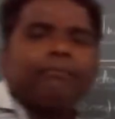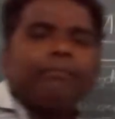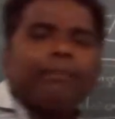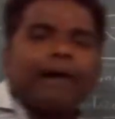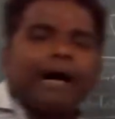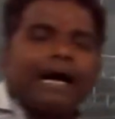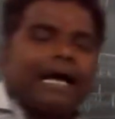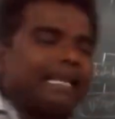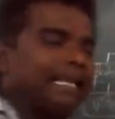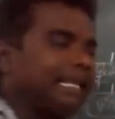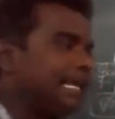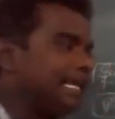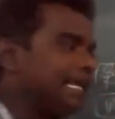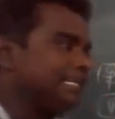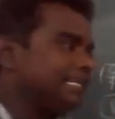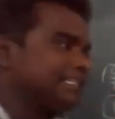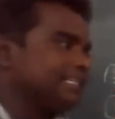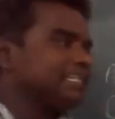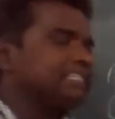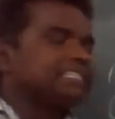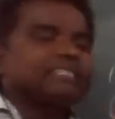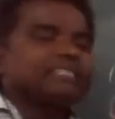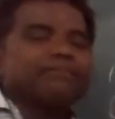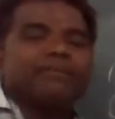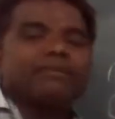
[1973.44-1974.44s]

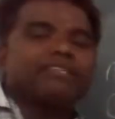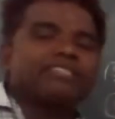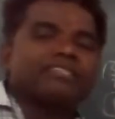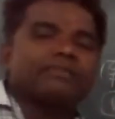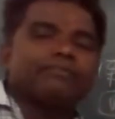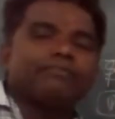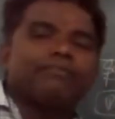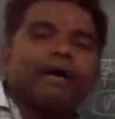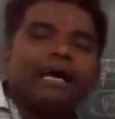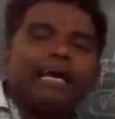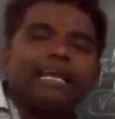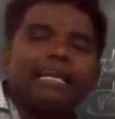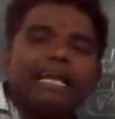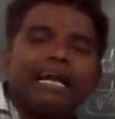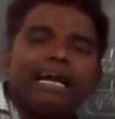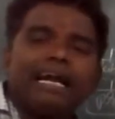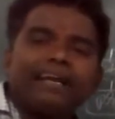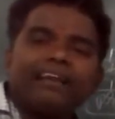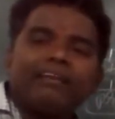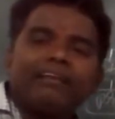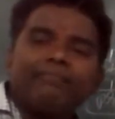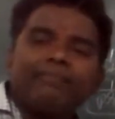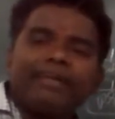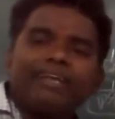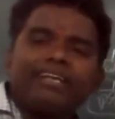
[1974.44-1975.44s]
Bilateral symmetry.
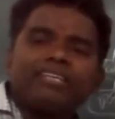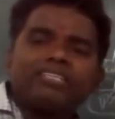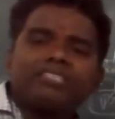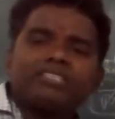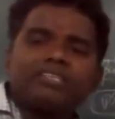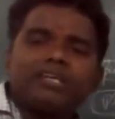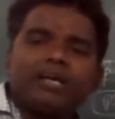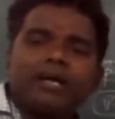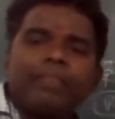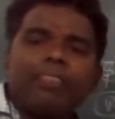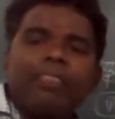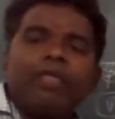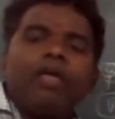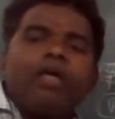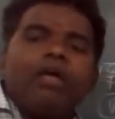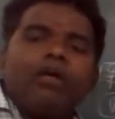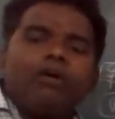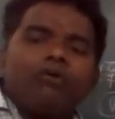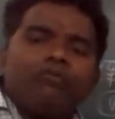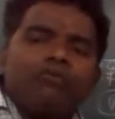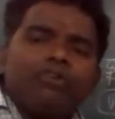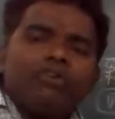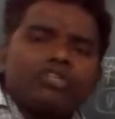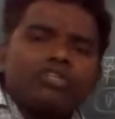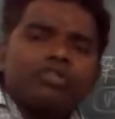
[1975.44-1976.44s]
Bilateral means
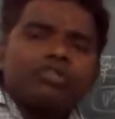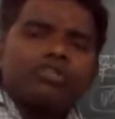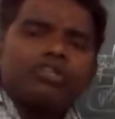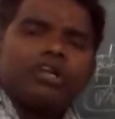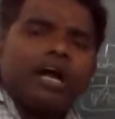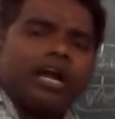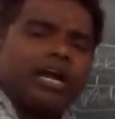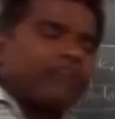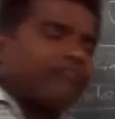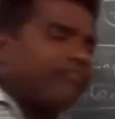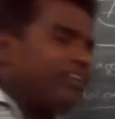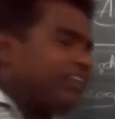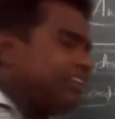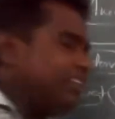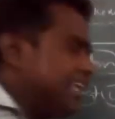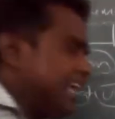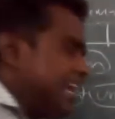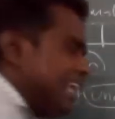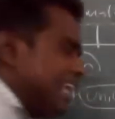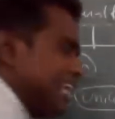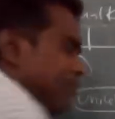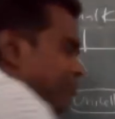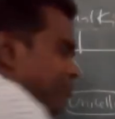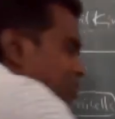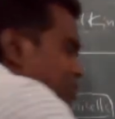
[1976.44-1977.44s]
we should cut with the
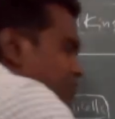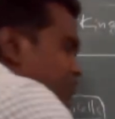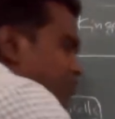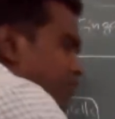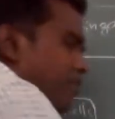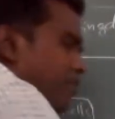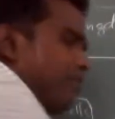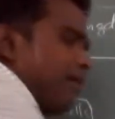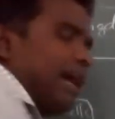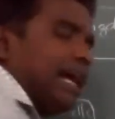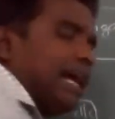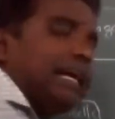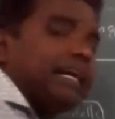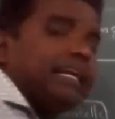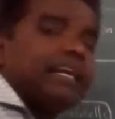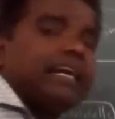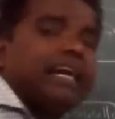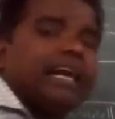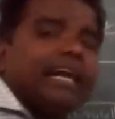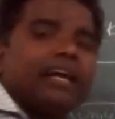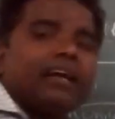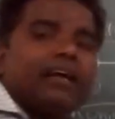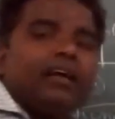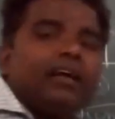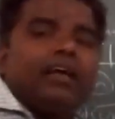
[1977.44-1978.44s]
animals from
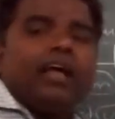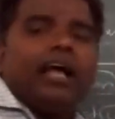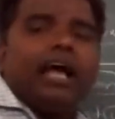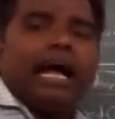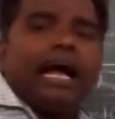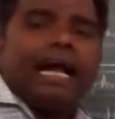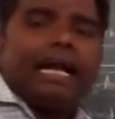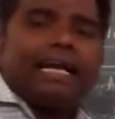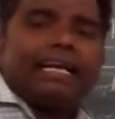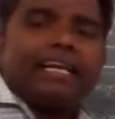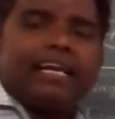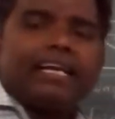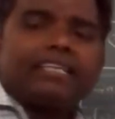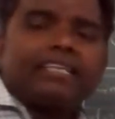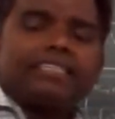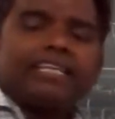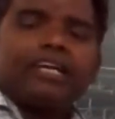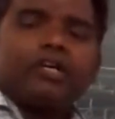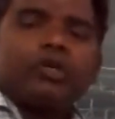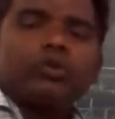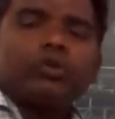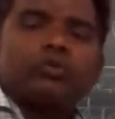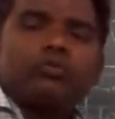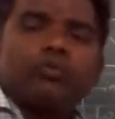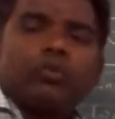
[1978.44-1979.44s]
anterior
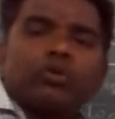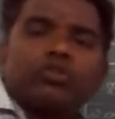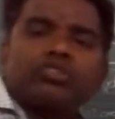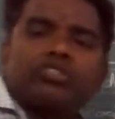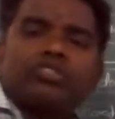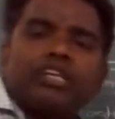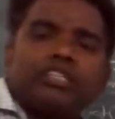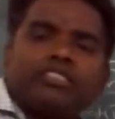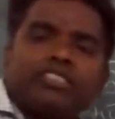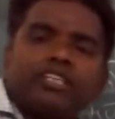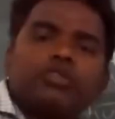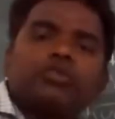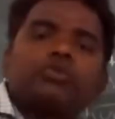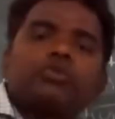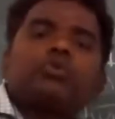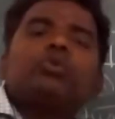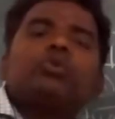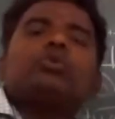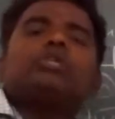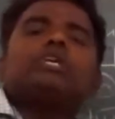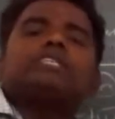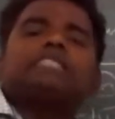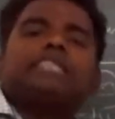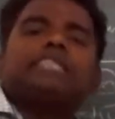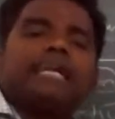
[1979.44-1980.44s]
side to posterior side
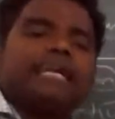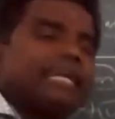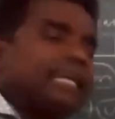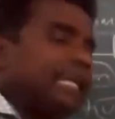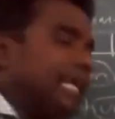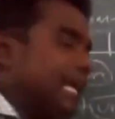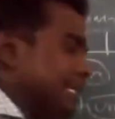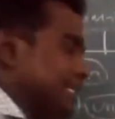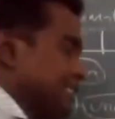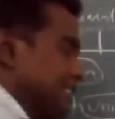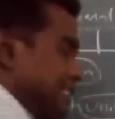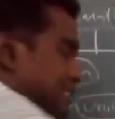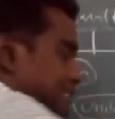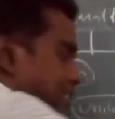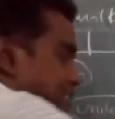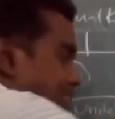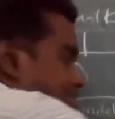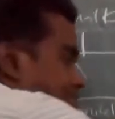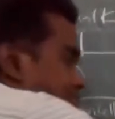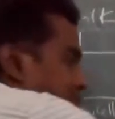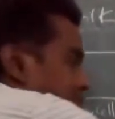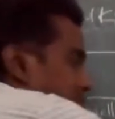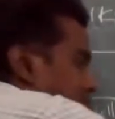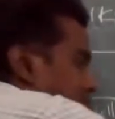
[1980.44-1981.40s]
through the central axis.